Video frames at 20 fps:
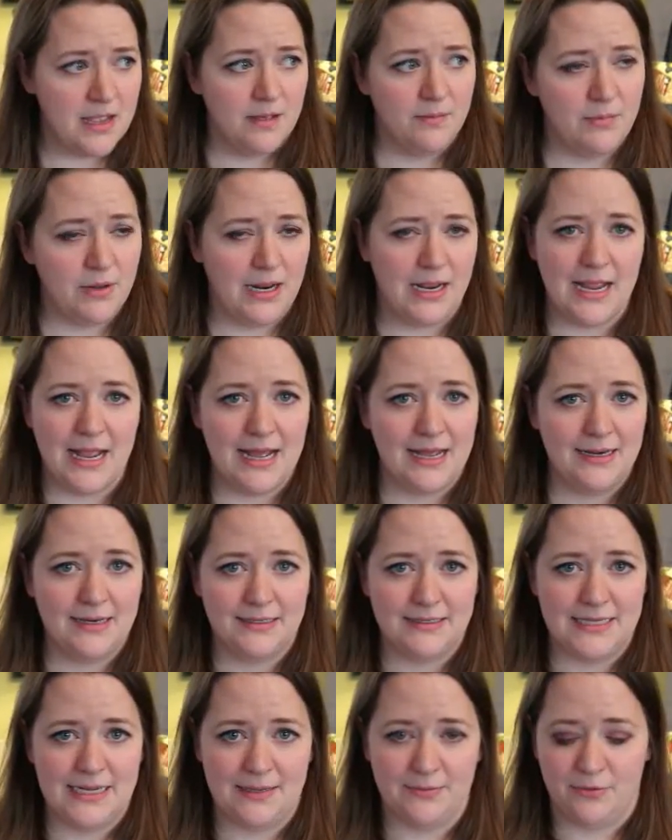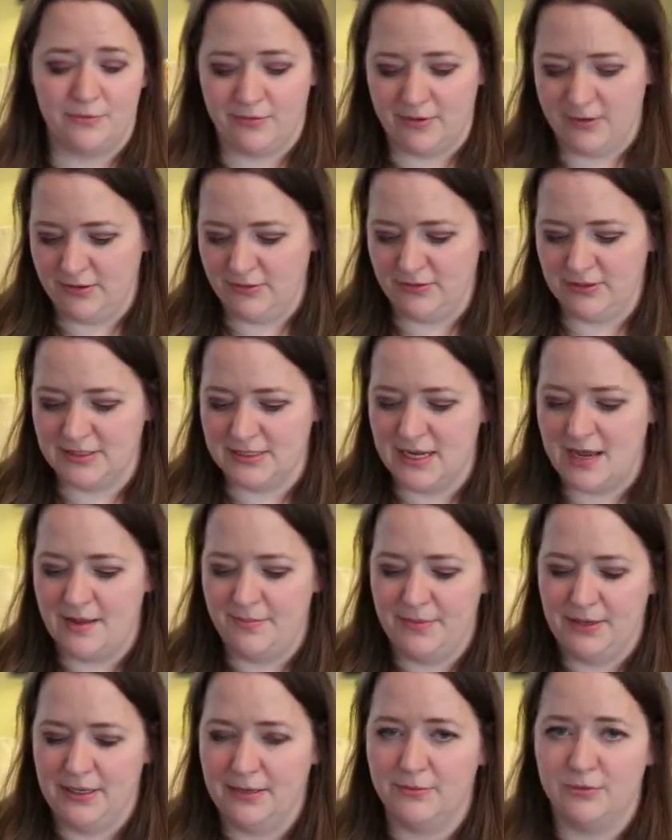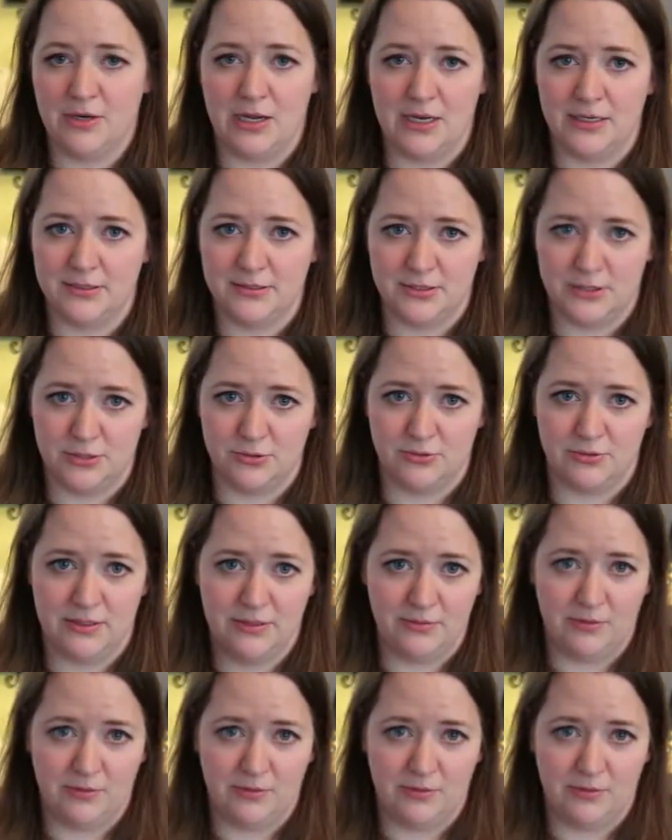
But I had a table runner on the top and it got destroyed.